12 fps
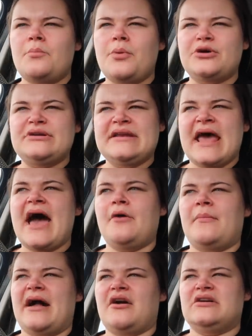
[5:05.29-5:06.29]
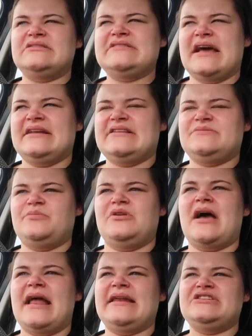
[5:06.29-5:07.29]
But now my content is
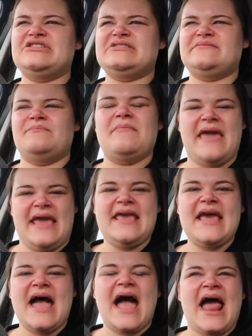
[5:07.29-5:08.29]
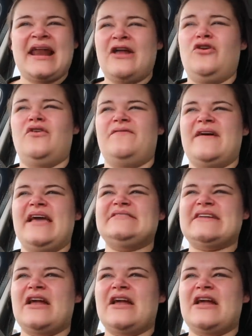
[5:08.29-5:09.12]
purely just me, and I love it.